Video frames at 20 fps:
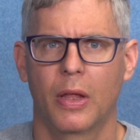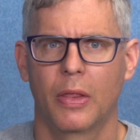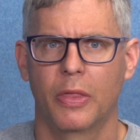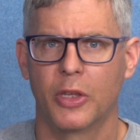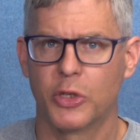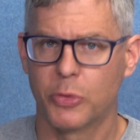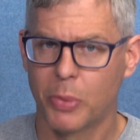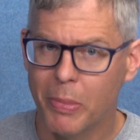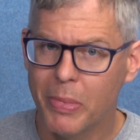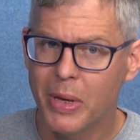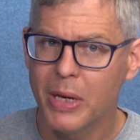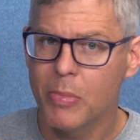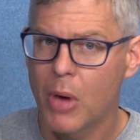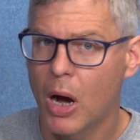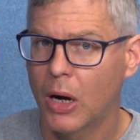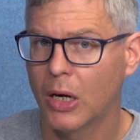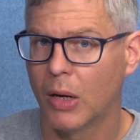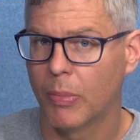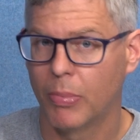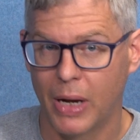The swimming
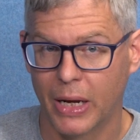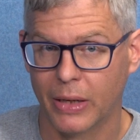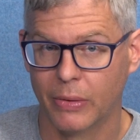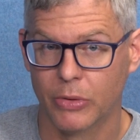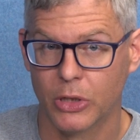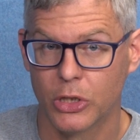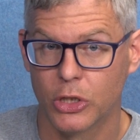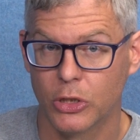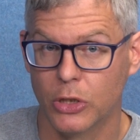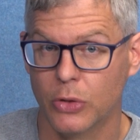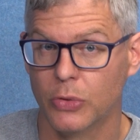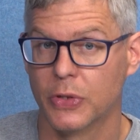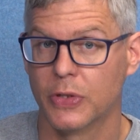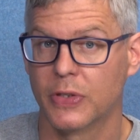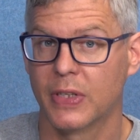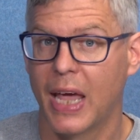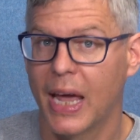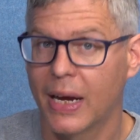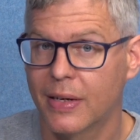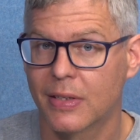markup language
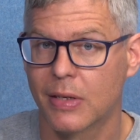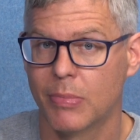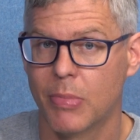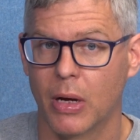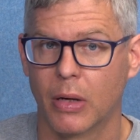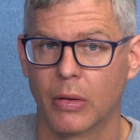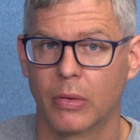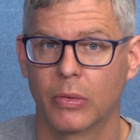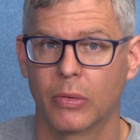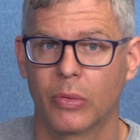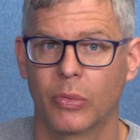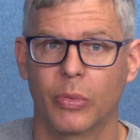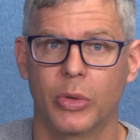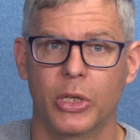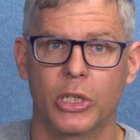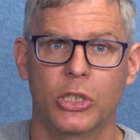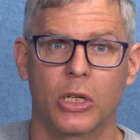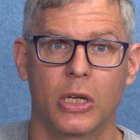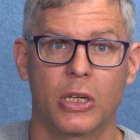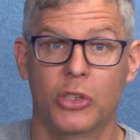uses XML,
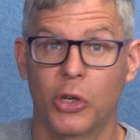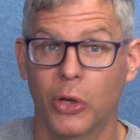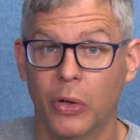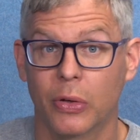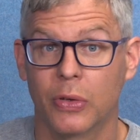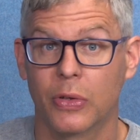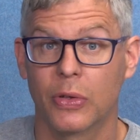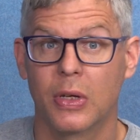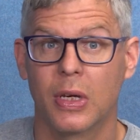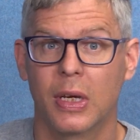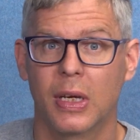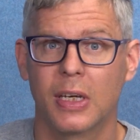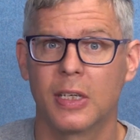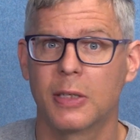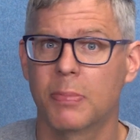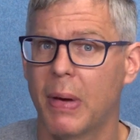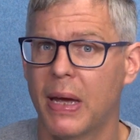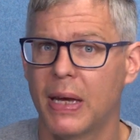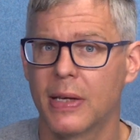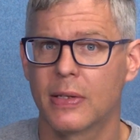which in turn
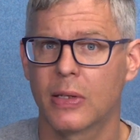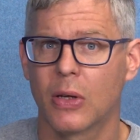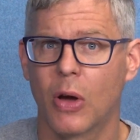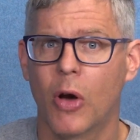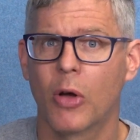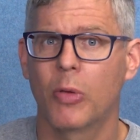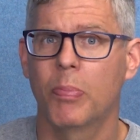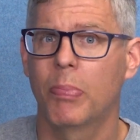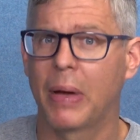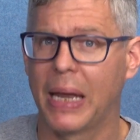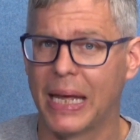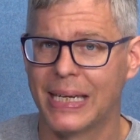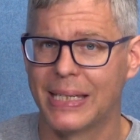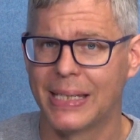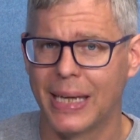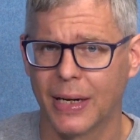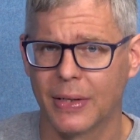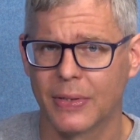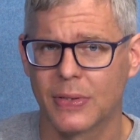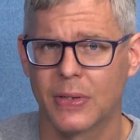is based on plain
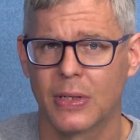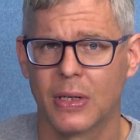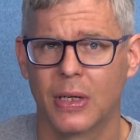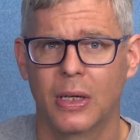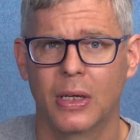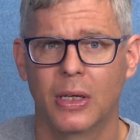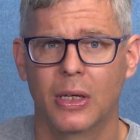text.